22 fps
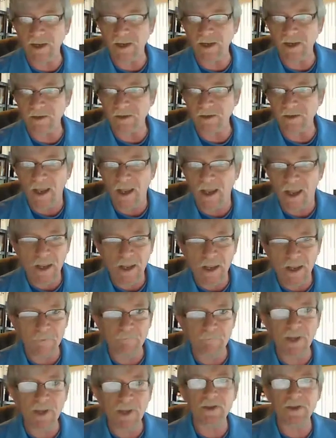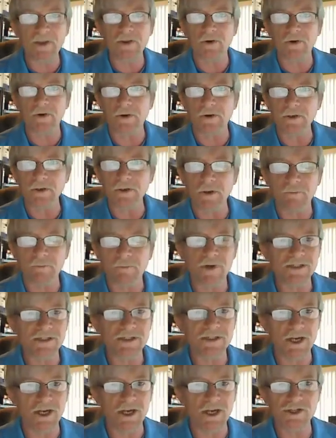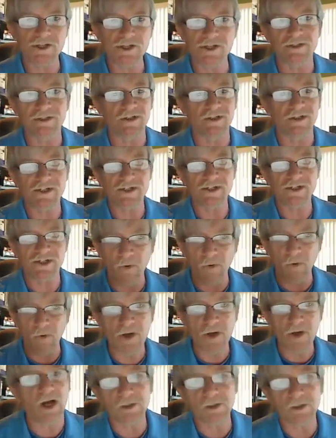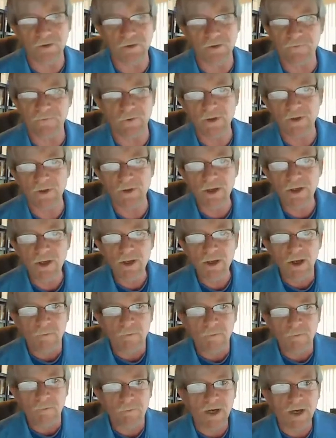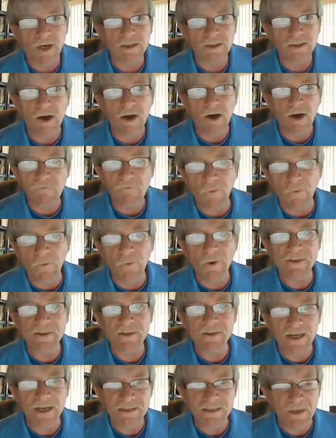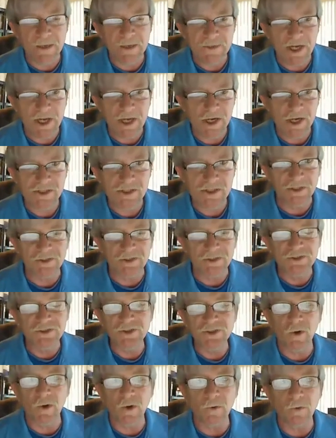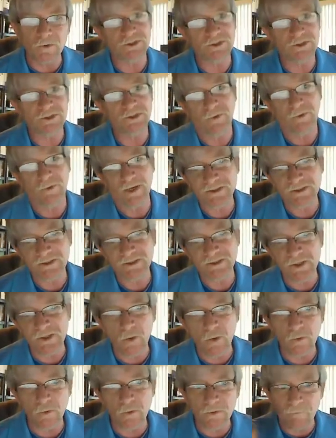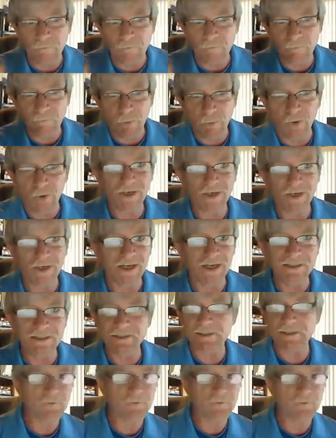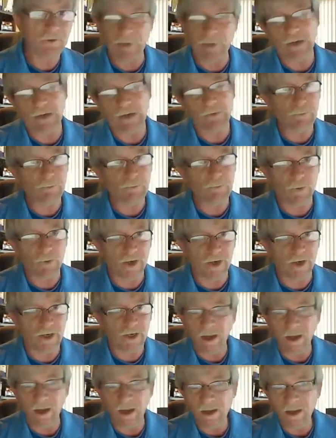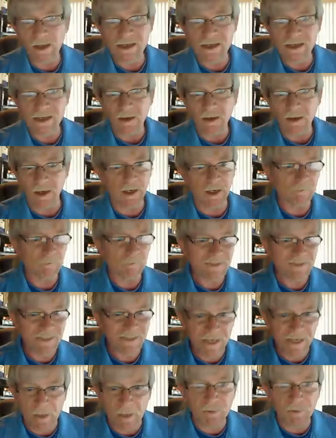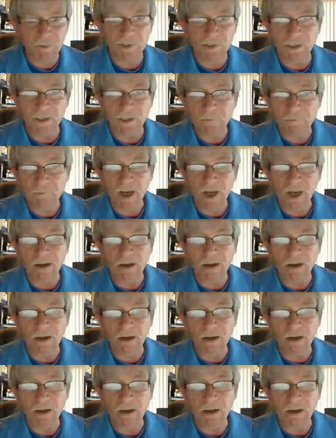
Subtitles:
and make your presentations look so colorful, but avoid that temptation. Don't do it. Don't put a different PowerPoint template